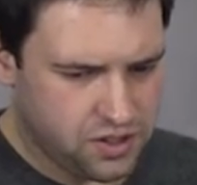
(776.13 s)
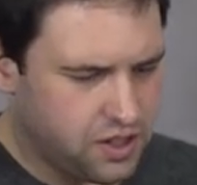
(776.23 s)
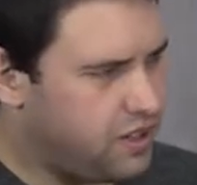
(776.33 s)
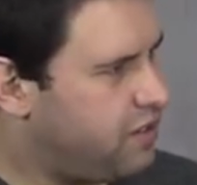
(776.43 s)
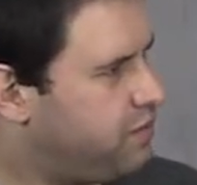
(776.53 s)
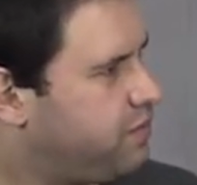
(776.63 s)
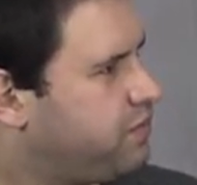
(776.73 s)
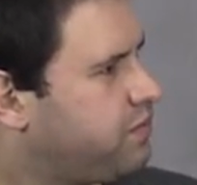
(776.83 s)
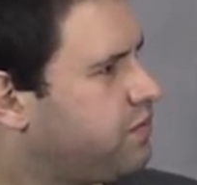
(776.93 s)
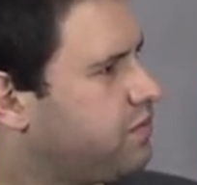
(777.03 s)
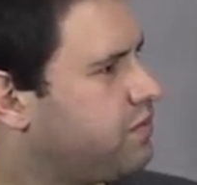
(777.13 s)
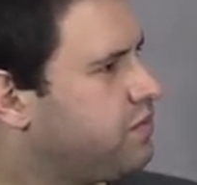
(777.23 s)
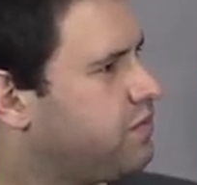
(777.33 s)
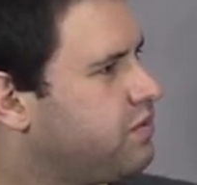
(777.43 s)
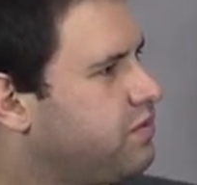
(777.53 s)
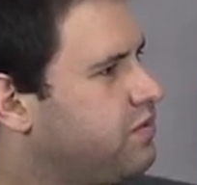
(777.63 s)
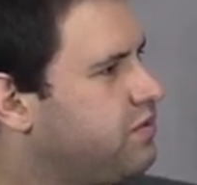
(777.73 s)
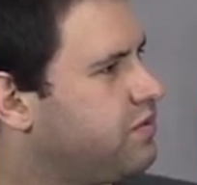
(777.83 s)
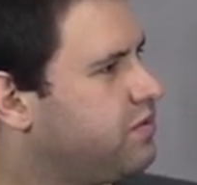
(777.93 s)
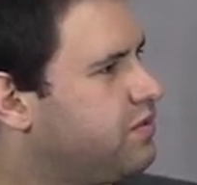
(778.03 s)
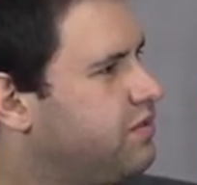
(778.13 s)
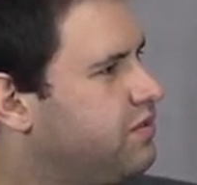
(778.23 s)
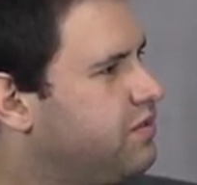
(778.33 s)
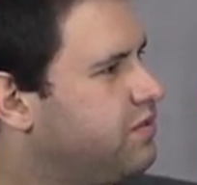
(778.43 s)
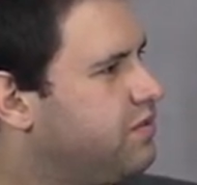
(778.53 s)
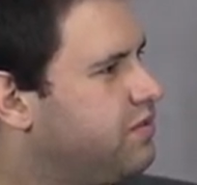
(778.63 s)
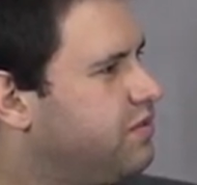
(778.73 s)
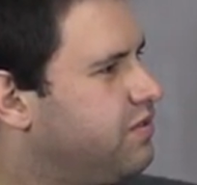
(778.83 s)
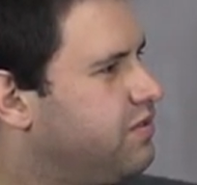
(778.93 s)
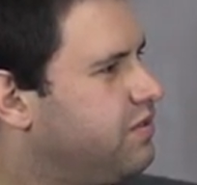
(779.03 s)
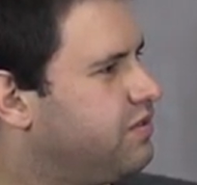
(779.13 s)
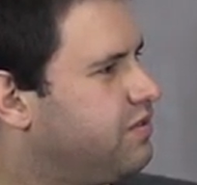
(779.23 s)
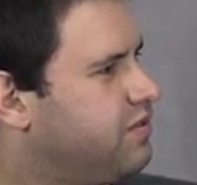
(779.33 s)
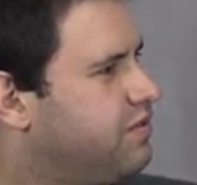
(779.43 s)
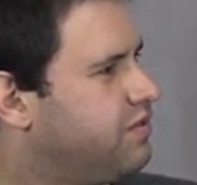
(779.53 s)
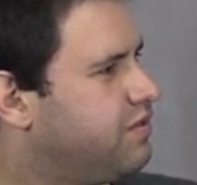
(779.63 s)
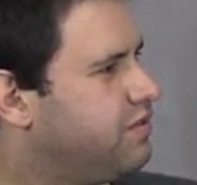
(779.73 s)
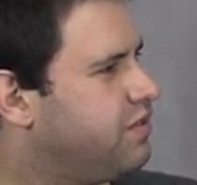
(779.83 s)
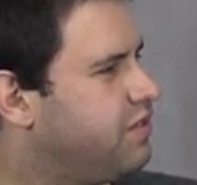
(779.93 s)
This person isn't speaking.